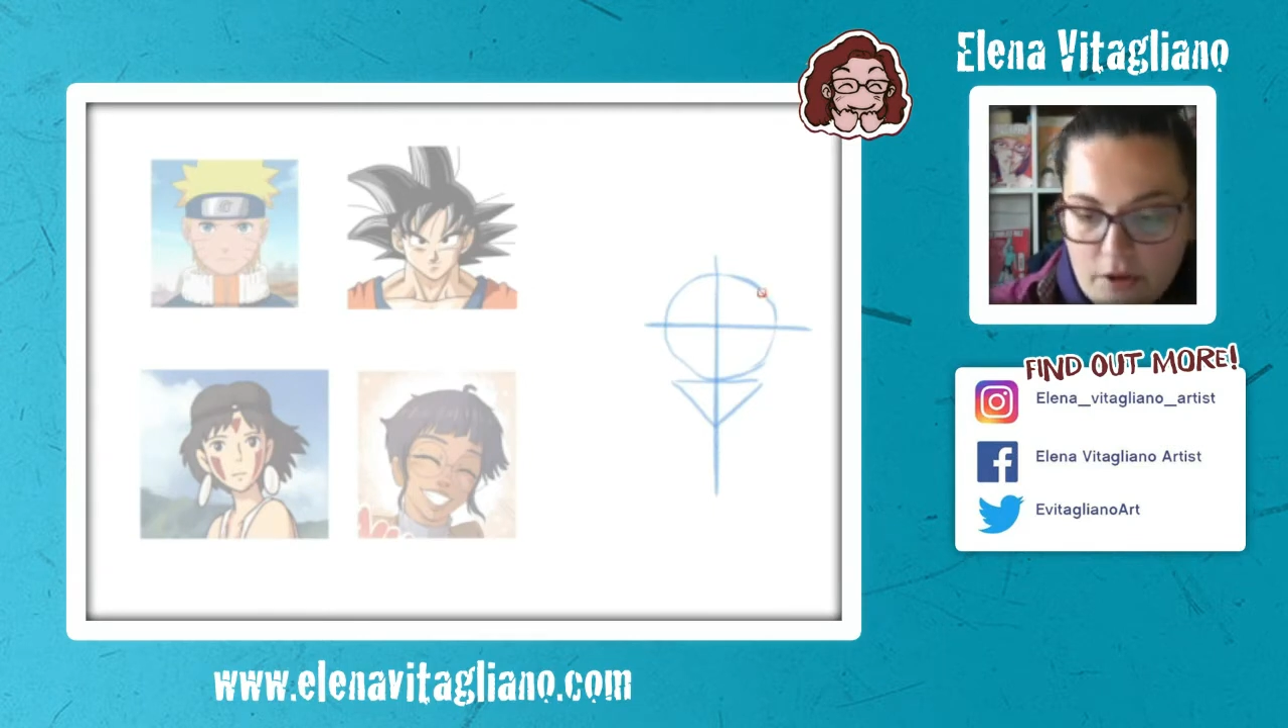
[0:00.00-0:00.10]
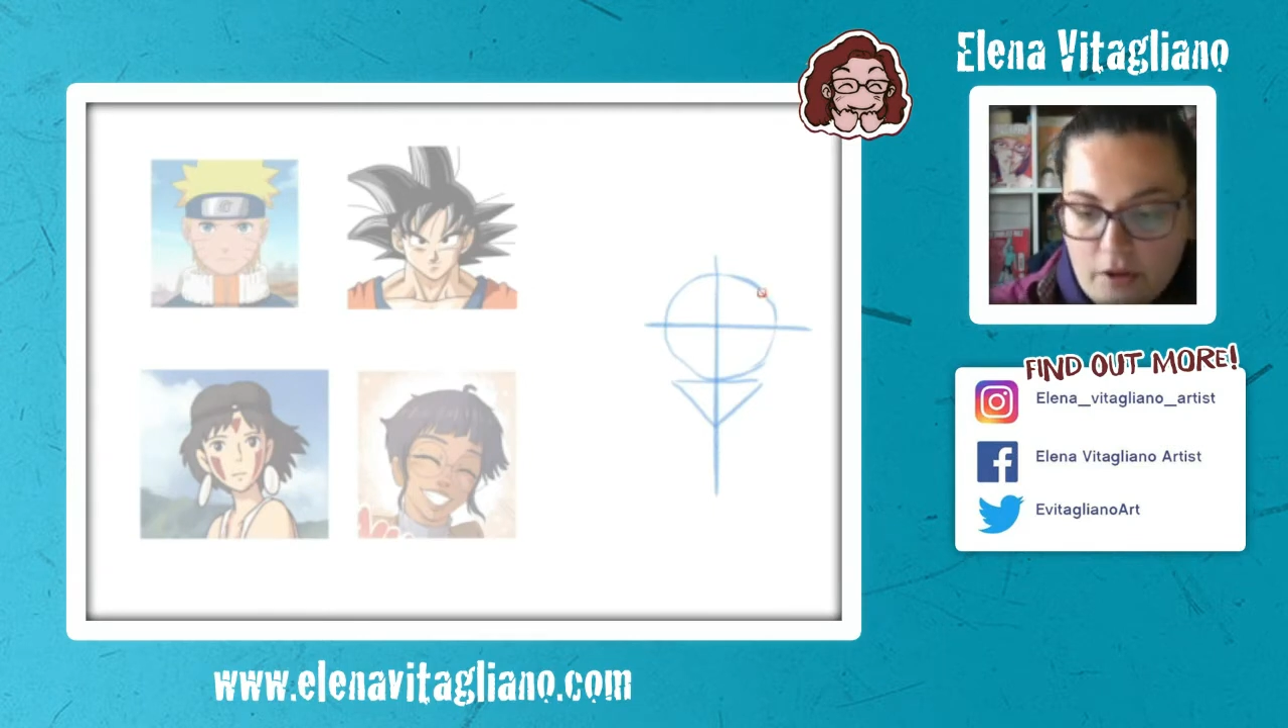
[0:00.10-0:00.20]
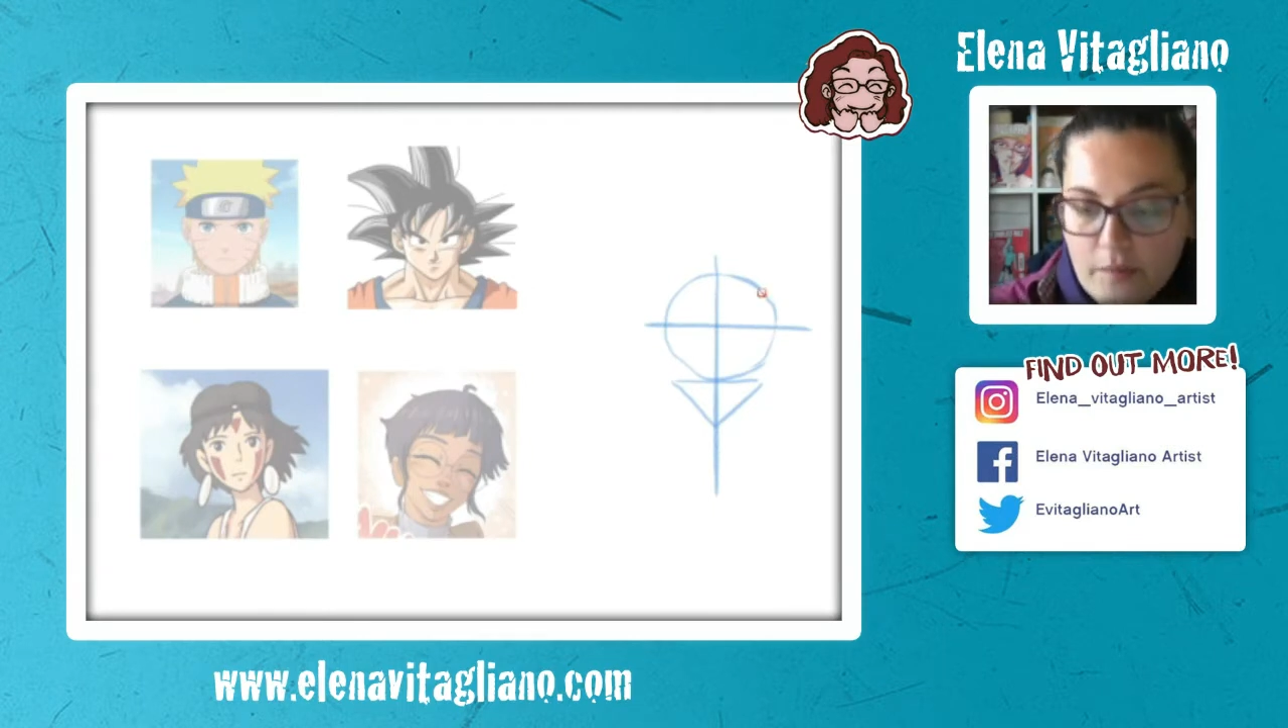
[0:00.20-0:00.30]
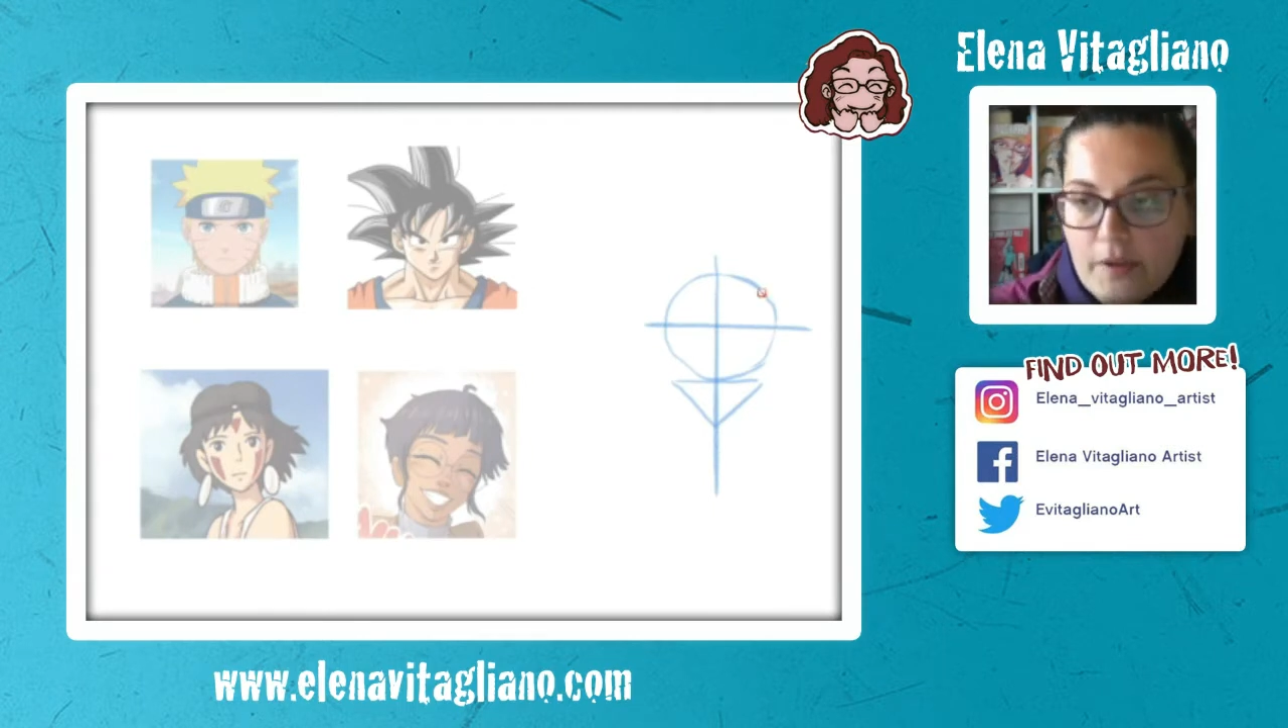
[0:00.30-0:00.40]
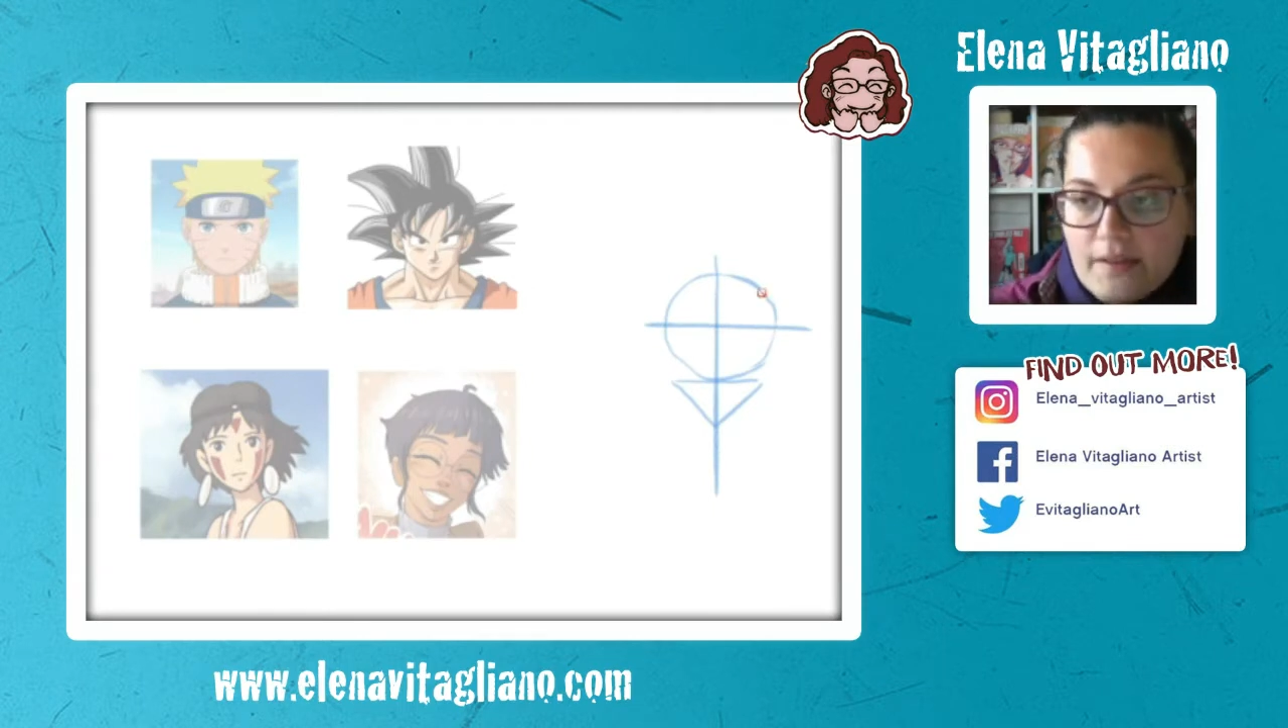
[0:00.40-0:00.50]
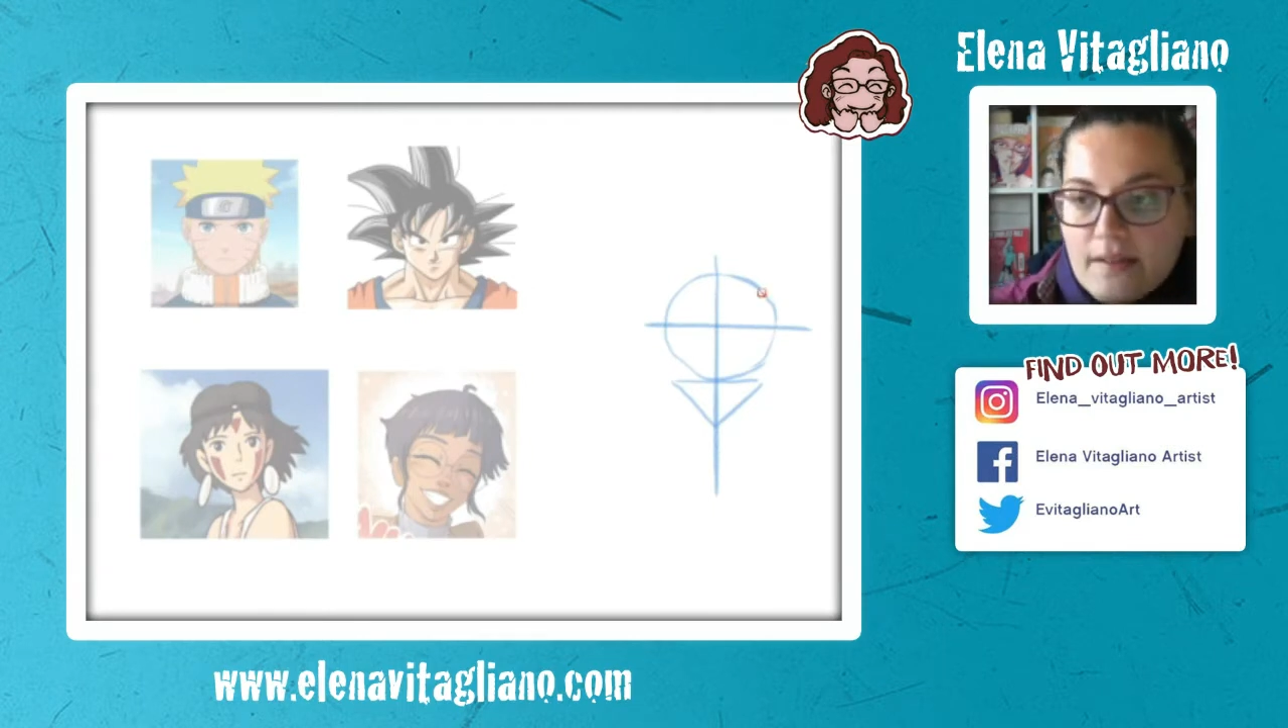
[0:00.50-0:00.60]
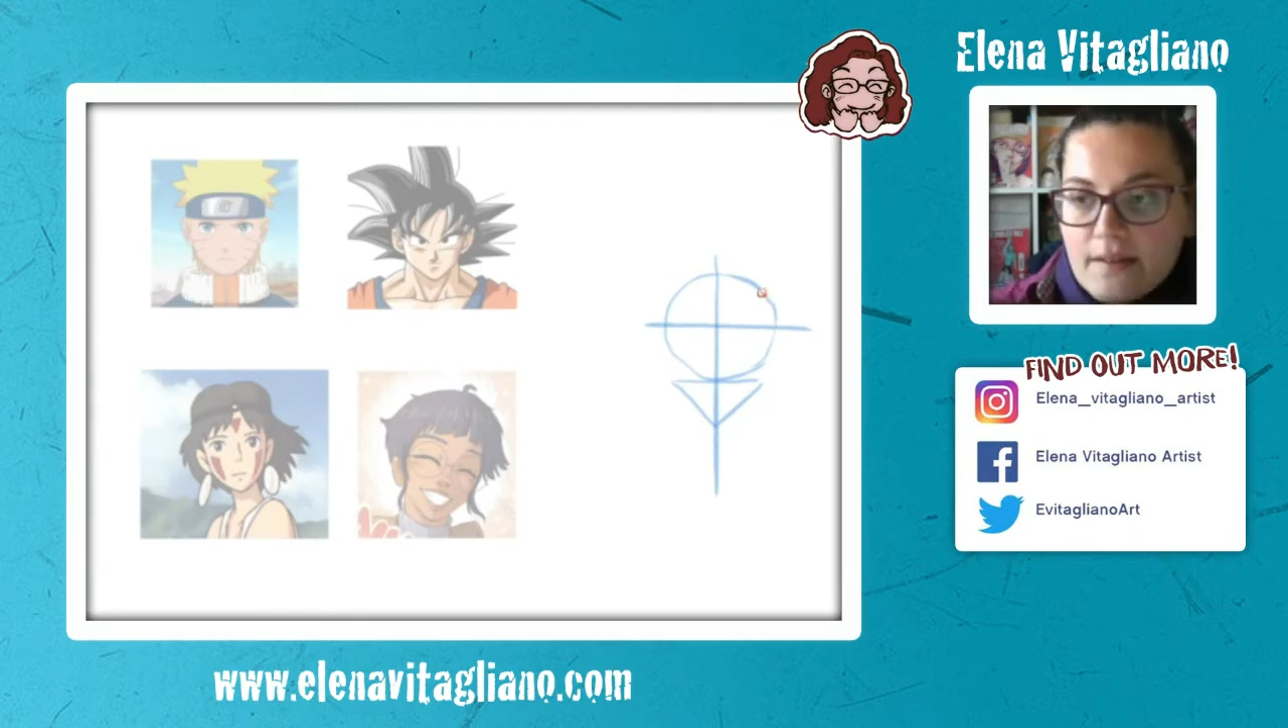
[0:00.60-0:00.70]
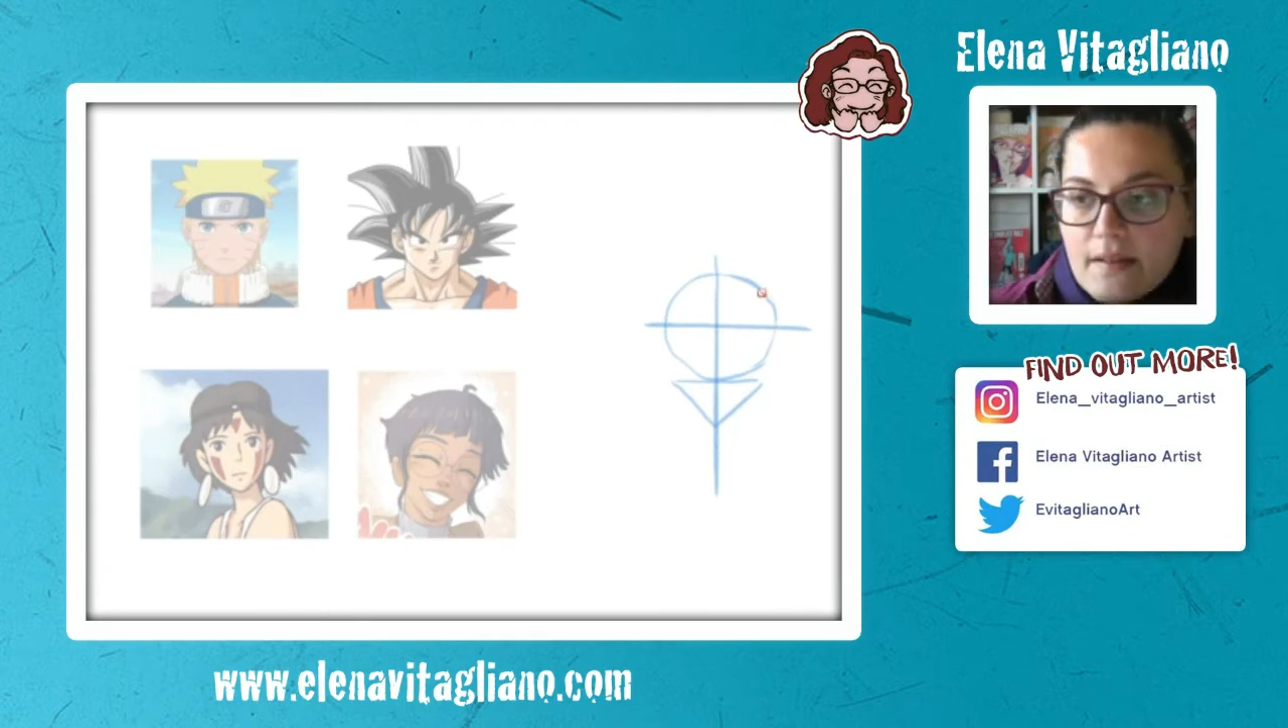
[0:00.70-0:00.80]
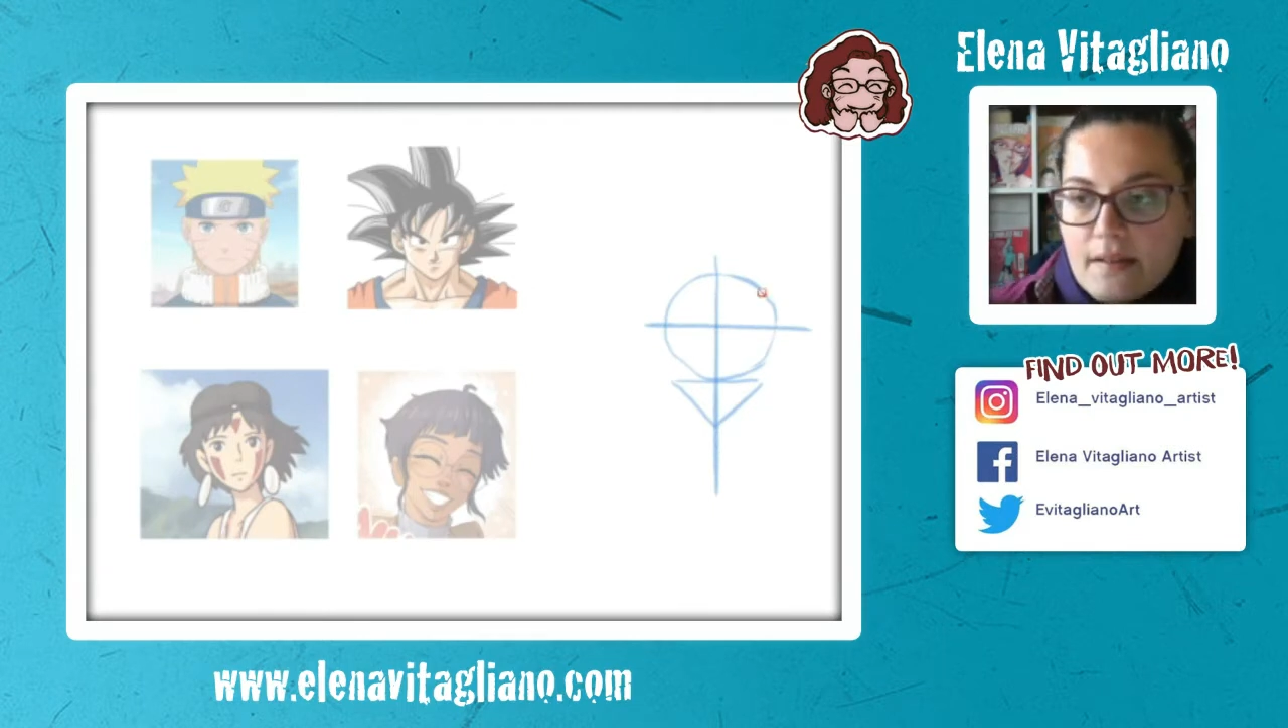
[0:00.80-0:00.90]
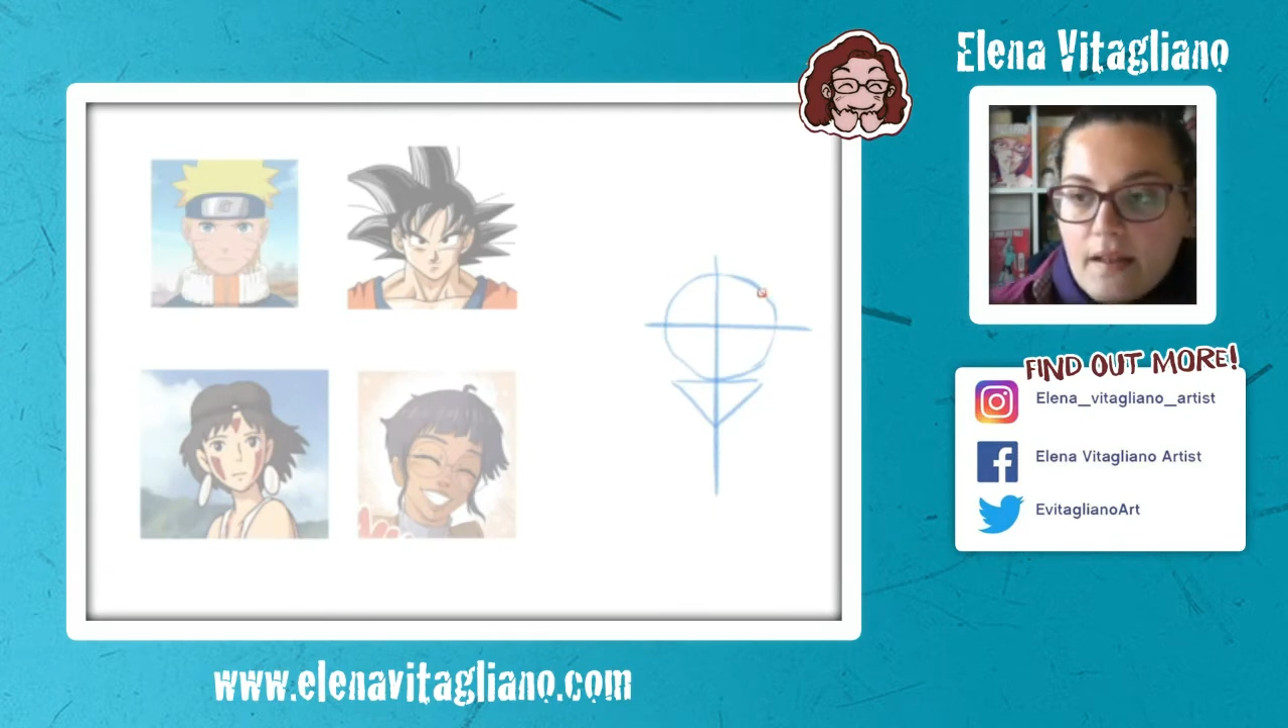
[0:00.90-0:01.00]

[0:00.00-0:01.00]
present